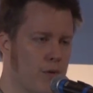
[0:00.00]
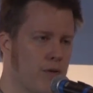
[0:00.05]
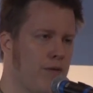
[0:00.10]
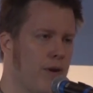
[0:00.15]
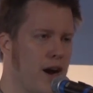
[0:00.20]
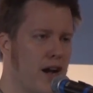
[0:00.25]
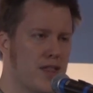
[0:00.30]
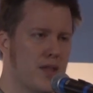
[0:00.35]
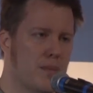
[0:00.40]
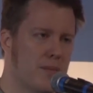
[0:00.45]

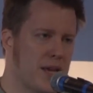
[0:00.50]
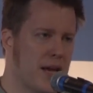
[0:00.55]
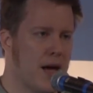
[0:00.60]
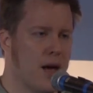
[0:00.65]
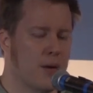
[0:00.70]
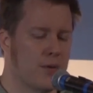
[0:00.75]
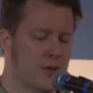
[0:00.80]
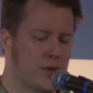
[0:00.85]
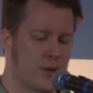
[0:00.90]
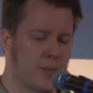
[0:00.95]
refine them
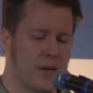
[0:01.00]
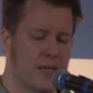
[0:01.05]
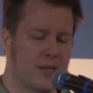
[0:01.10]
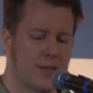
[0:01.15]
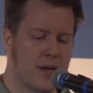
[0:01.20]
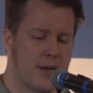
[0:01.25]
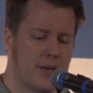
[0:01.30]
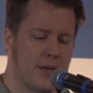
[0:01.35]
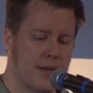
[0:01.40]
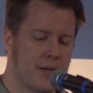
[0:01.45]
down to the
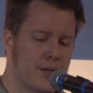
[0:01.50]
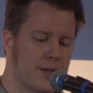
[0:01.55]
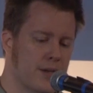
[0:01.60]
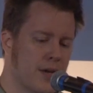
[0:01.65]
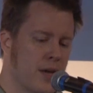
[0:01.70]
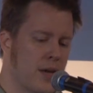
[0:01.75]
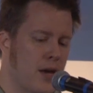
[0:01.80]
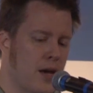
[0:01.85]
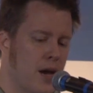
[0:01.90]
best ideas,